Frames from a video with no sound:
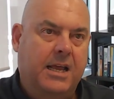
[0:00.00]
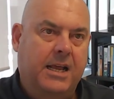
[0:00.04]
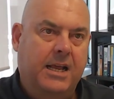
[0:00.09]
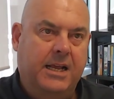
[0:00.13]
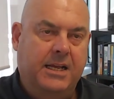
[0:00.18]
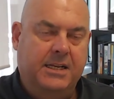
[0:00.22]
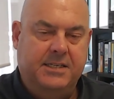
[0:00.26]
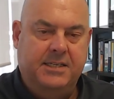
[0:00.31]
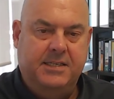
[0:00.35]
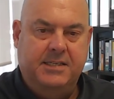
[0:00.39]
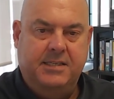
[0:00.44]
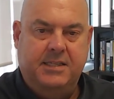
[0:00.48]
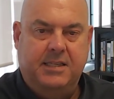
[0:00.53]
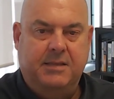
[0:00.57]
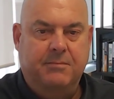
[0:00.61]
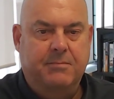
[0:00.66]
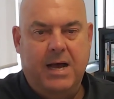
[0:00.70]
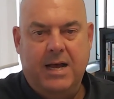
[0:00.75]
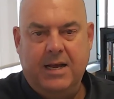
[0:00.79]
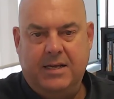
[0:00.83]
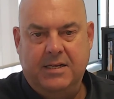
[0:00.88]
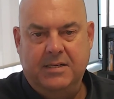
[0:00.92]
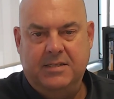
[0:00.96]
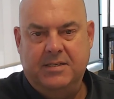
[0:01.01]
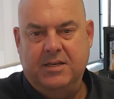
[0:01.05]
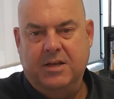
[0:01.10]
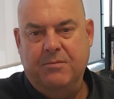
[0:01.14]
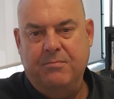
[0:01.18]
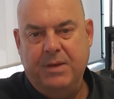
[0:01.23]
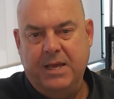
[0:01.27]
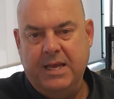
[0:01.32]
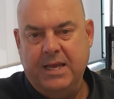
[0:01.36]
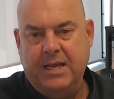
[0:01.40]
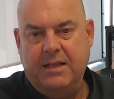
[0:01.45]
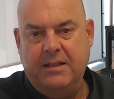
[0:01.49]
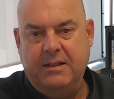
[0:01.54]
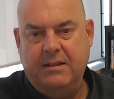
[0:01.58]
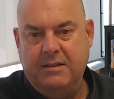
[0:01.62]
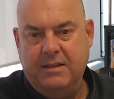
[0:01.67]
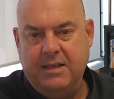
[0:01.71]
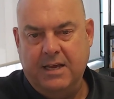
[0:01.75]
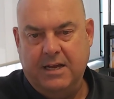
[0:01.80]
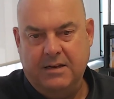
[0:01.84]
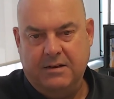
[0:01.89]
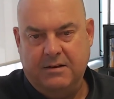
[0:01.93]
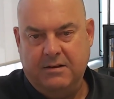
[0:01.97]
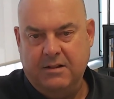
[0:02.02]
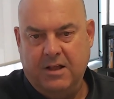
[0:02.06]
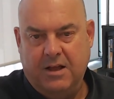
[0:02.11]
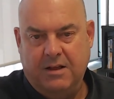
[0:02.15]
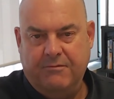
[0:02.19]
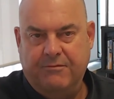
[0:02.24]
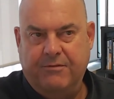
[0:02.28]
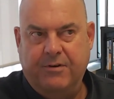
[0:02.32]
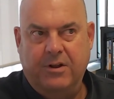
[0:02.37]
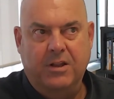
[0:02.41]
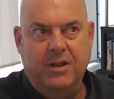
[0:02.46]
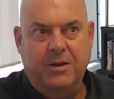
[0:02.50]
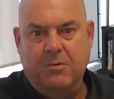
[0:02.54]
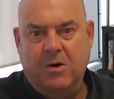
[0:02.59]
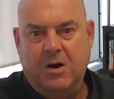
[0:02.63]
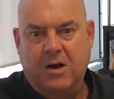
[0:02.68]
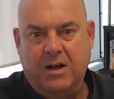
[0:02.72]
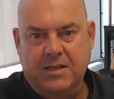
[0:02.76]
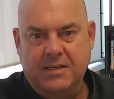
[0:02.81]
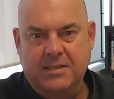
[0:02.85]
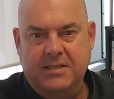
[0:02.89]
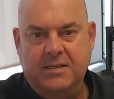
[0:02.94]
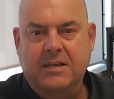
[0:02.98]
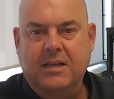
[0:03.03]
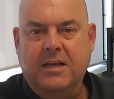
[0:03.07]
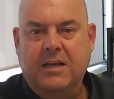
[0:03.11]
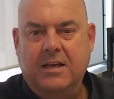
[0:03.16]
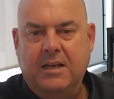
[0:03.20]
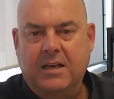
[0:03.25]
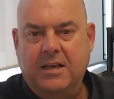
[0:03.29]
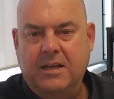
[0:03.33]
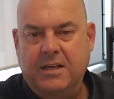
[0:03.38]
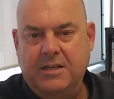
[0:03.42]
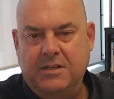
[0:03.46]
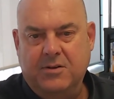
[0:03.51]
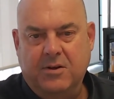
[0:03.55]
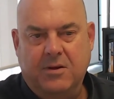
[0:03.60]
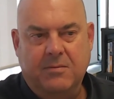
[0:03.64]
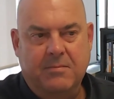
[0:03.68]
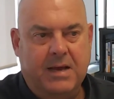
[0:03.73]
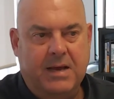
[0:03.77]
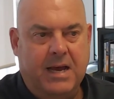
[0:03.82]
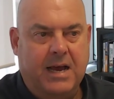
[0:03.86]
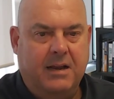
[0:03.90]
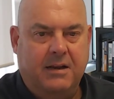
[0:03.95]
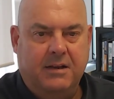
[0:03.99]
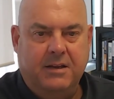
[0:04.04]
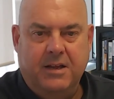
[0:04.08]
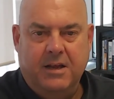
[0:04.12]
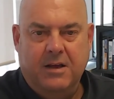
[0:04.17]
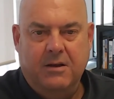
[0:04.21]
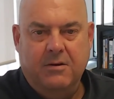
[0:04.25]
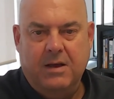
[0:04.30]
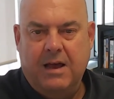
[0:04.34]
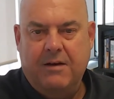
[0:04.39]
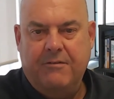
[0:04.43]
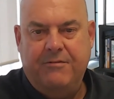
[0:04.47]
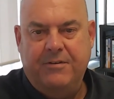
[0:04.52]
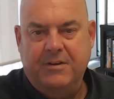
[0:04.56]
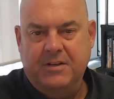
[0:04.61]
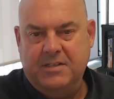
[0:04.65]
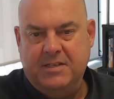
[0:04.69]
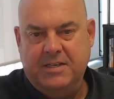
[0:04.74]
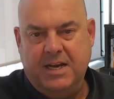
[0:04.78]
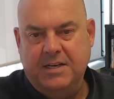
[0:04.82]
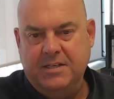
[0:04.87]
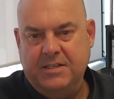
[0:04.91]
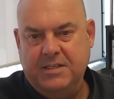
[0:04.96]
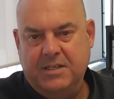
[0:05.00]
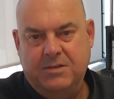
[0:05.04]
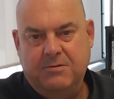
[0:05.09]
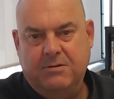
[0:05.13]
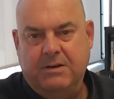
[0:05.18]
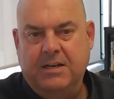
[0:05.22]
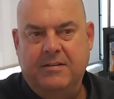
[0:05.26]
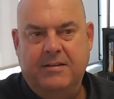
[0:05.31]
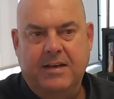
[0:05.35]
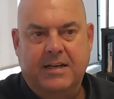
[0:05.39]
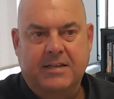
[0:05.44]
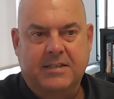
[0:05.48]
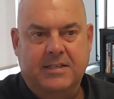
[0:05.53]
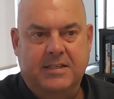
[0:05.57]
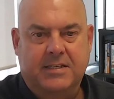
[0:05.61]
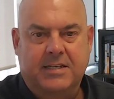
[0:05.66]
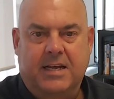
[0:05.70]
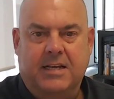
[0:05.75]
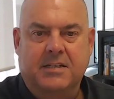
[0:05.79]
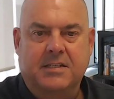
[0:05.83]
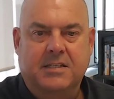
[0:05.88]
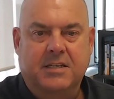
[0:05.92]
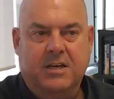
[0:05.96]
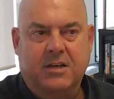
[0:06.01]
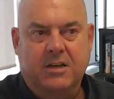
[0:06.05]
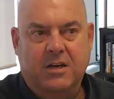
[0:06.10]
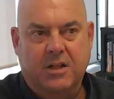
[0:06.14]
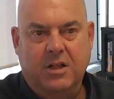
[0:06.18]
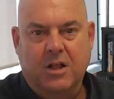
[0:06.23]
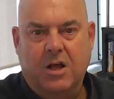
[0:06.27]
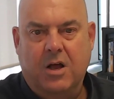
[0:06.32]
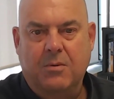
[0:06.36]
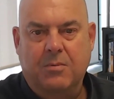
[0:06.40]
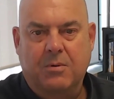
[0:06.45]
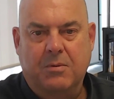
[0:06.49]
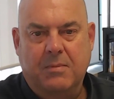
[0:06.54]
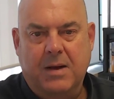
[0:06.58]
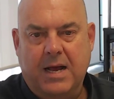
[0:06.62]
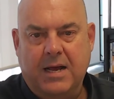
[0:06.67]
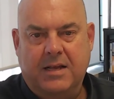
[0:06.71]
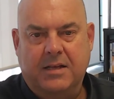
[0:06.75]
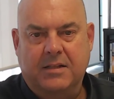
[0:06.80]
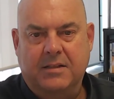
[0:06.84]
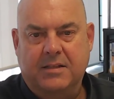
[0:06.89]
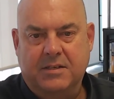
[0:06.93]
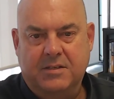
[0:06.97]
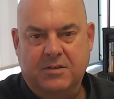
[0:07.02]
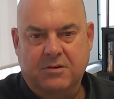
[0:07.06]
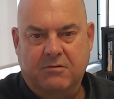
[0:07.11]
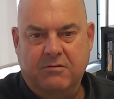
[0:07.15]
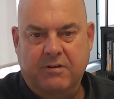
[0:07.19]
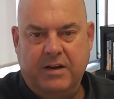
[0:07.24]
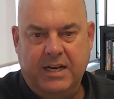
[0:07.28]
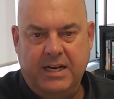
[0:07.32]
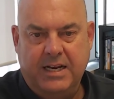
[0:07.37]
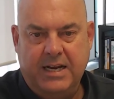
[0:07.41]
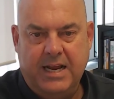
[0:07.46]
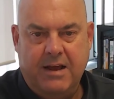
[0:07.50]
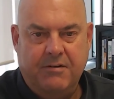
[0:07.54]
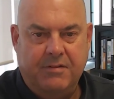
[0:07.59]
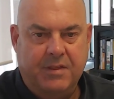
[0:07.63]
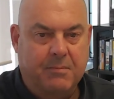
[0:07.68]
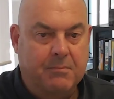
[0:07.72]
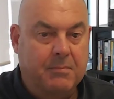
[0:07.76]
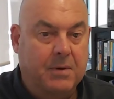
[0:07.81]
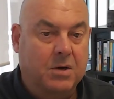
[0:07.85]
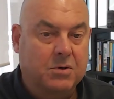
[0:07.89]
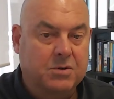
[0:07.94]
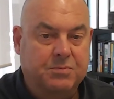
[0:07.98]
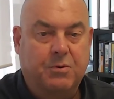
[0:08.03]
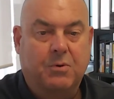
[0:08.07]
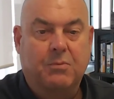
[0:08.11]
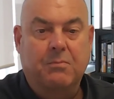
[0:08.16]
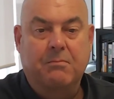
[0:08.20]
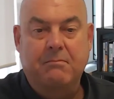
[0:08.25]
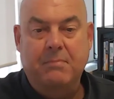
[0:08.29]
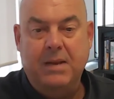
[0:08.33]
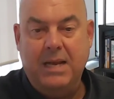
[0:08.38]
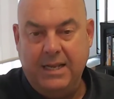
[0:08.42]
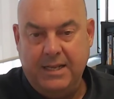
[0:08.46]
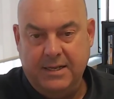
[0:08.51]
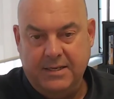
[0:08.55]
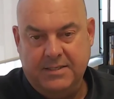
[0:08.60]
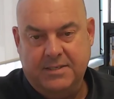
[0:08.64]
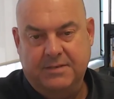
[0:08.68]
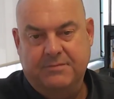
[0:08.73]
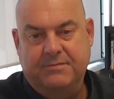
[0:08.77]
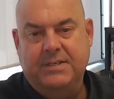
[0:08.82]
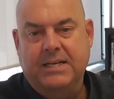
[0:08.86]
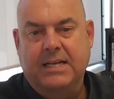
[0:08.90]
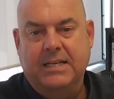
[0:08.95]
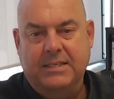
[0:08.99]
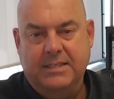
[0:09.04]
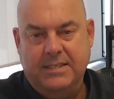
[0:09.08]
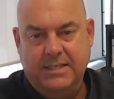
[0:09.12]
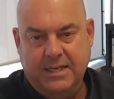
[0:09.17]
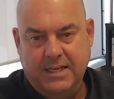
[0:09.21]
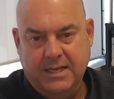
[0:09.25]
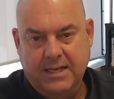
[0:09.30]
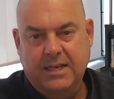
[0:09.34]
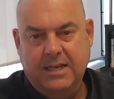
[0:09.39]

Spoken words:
The market's so big that, like, volume wise, you're talking about, our first stage is 20,000 tons. You've got a global market that's already now in the multiple millions of tons.